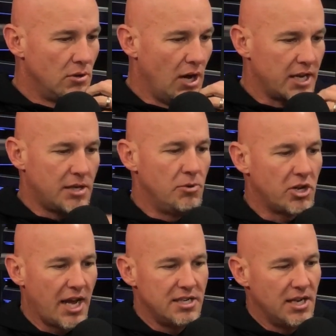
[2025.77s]
I
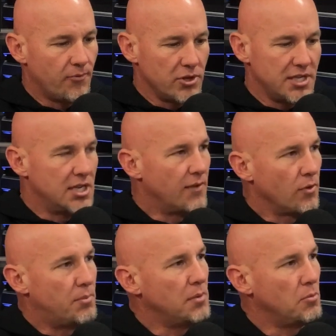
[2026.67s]
communicate differently to
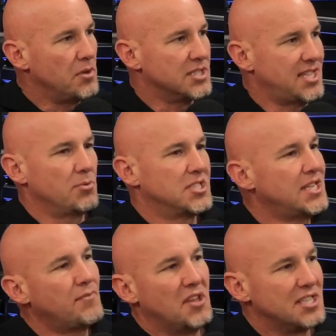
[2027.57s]
different people because they
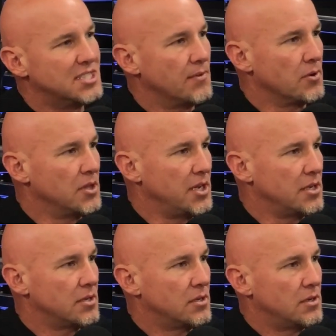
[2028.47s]
receive things differently.
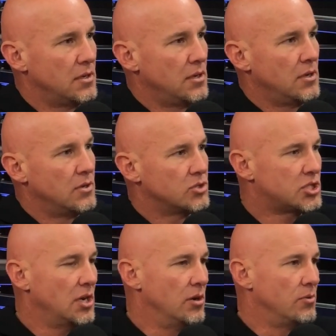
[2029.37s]
Mm, mm.
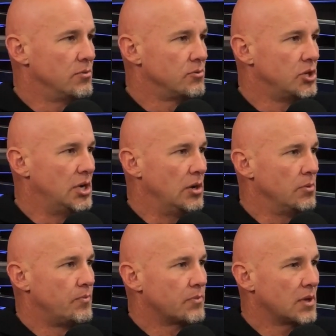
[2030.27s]
So, you know,
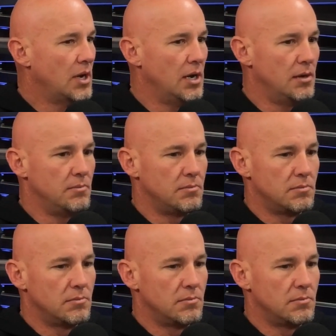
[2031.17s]
um,